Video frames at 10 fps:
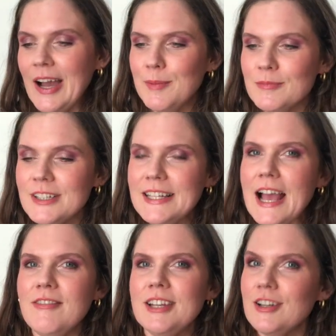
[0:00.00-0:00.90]
I'm really
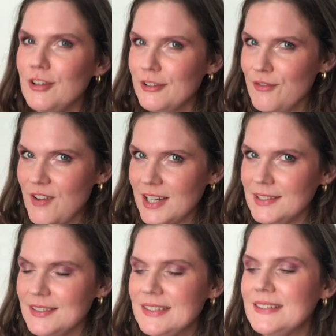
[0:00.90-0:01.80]
having a lot of
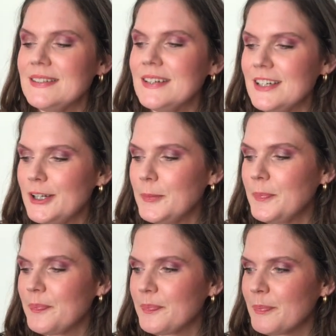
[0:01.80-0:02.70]
fun,
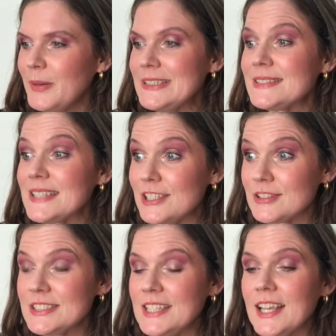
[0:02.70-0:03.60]
but it's
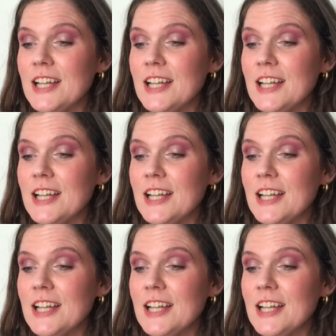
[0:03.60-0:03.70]
interesting.